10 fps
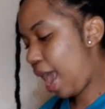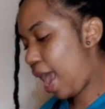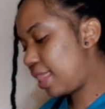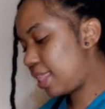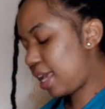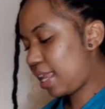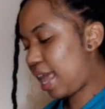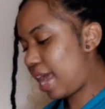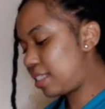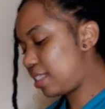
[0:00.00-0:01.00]
And then
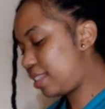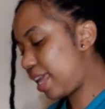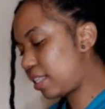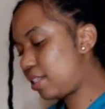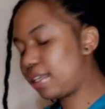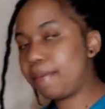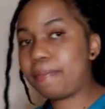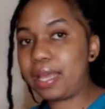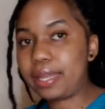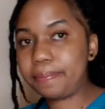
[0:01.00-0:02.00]
I just like to keep
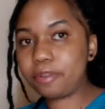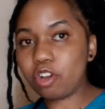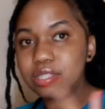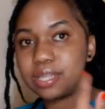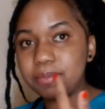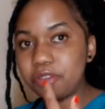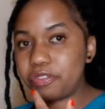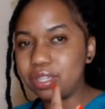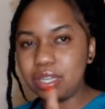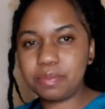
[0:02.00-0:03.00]
my lip gloss, something
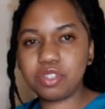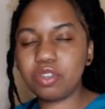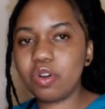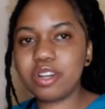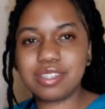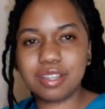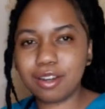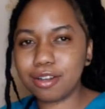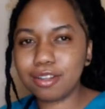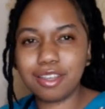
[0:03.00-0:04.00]
for the lips, you know, as a
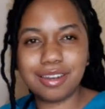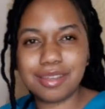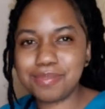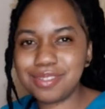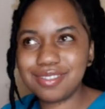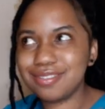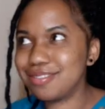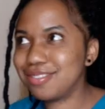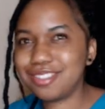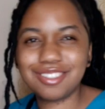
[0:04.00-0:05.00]
girl your lips
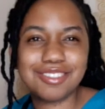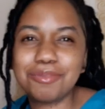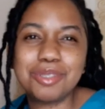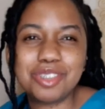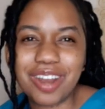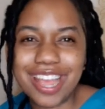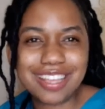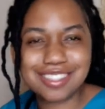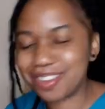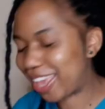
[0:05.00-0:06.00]
shouldn't be dry.
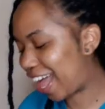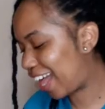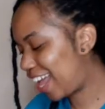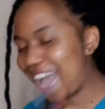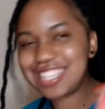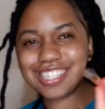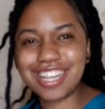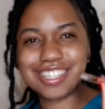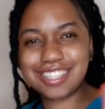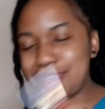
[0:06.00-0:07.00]
So yeah, I just
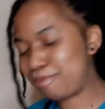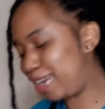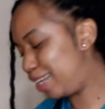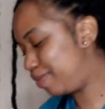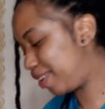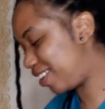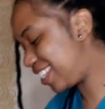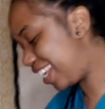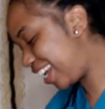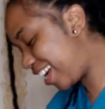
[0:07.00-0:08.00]
like to keep my lip gloss
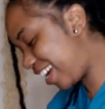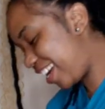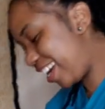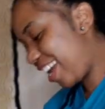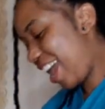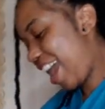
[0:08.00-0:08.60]
here.